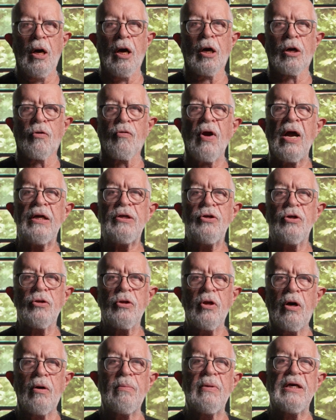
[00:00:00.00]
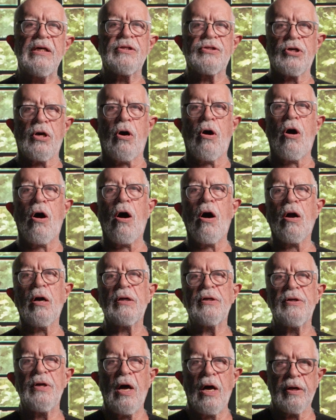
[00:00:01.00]
A granuloma is a
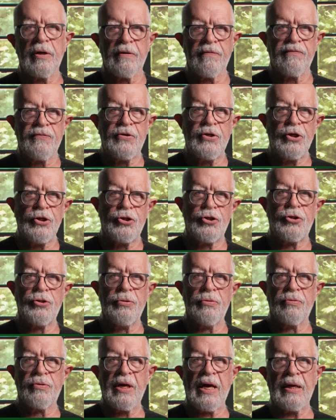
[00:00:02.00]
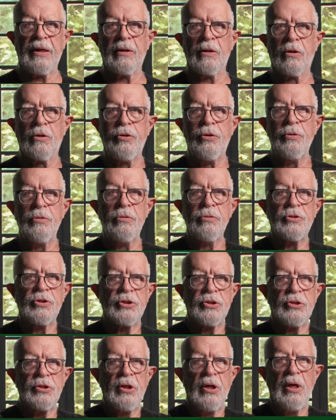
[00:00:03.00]
hard knot of tissue that
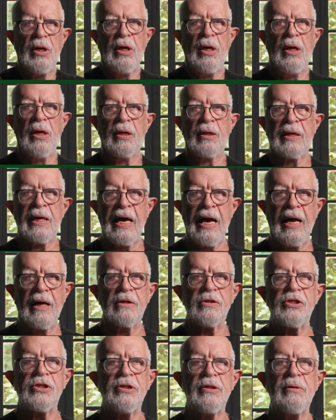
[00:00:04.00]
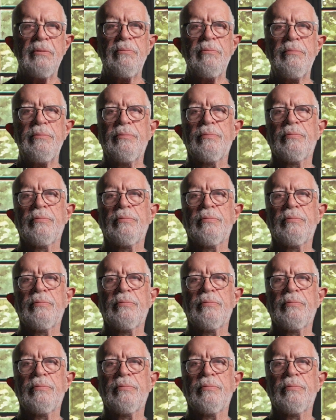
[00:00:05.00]
includes calcium,